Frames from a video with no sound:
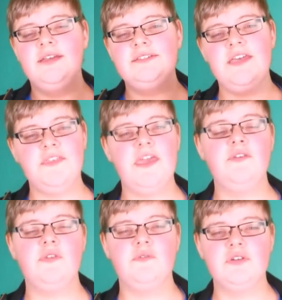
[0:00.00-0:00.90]
say
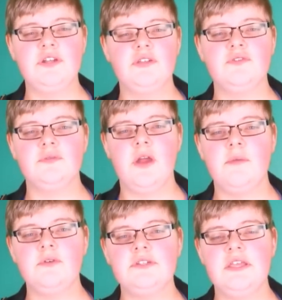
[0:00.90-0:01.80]
thank you for the 1,400
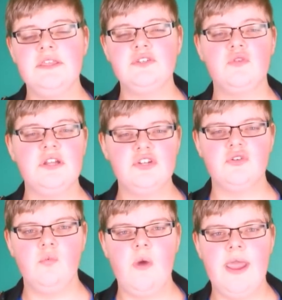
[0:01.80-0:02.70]
subscribers in this
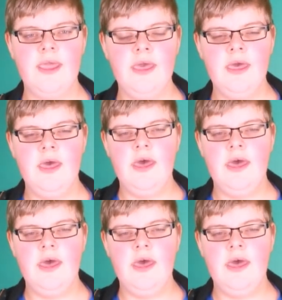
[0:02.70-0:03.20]
traditional way.